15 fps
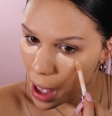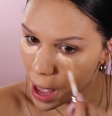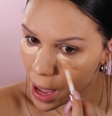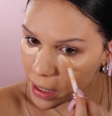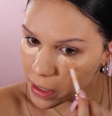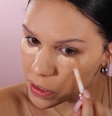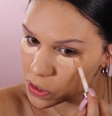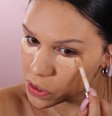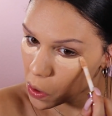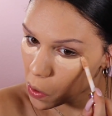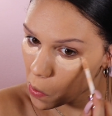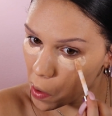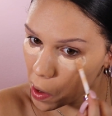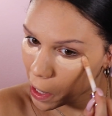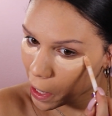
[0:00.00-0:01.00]
I
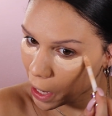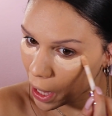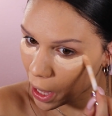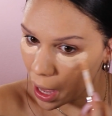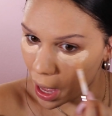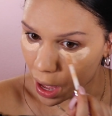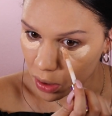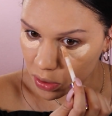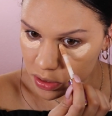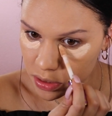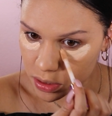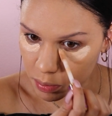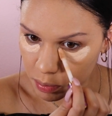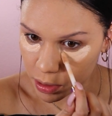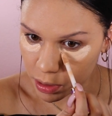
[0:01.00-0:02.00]
don't get how
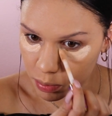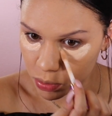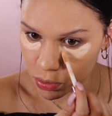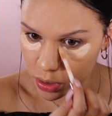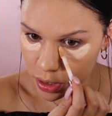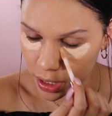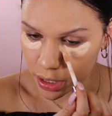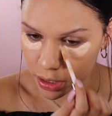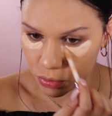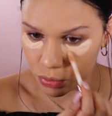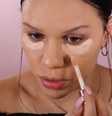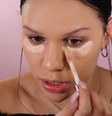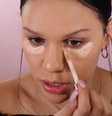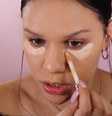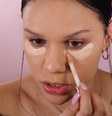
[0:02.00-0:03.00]
some people like
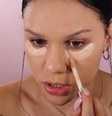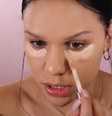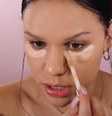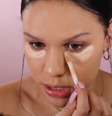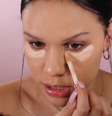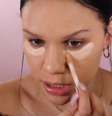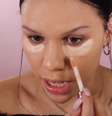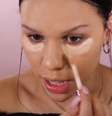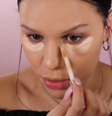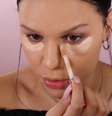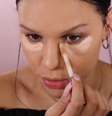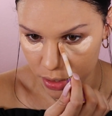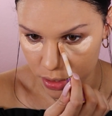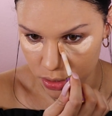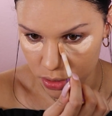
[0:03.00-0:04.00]
really just
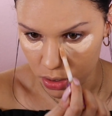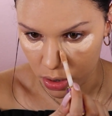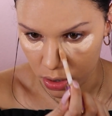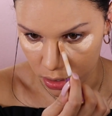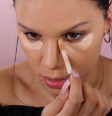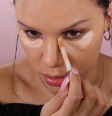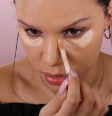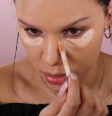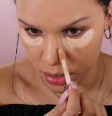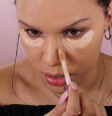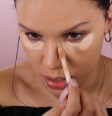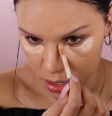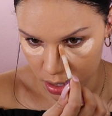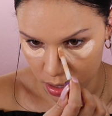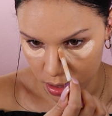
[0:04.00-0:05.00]
slather this on.
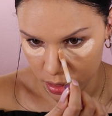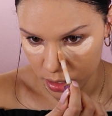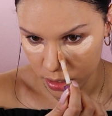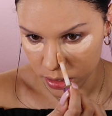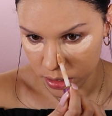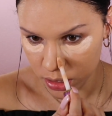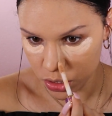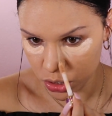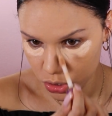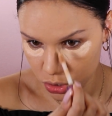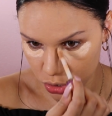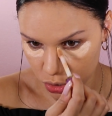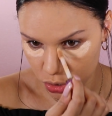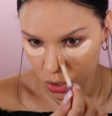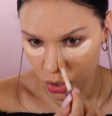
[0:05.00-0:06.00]
This is
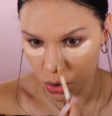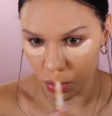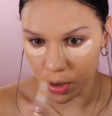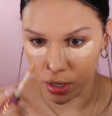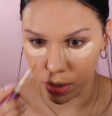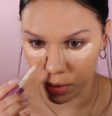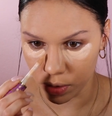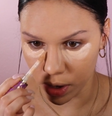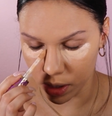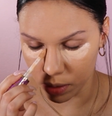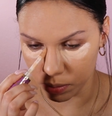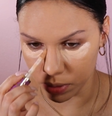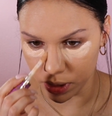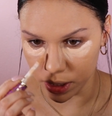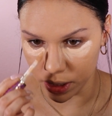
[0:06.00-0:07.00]
so
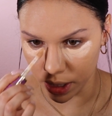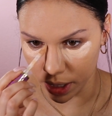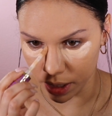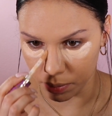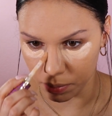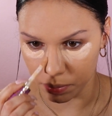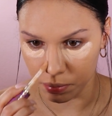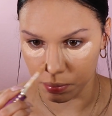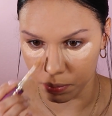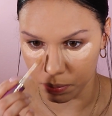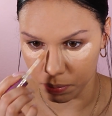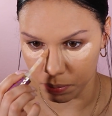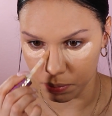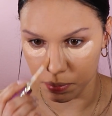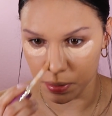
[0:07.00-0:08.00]
incredibly like
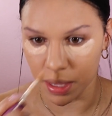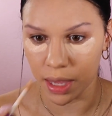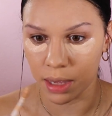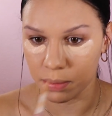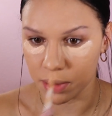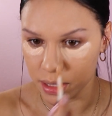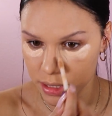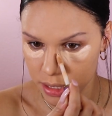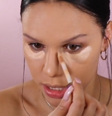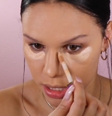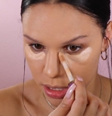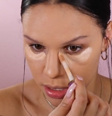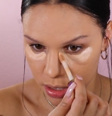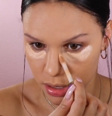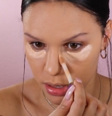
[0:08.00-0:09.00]

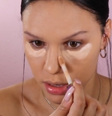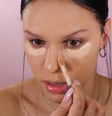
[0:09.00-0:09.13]
pigmented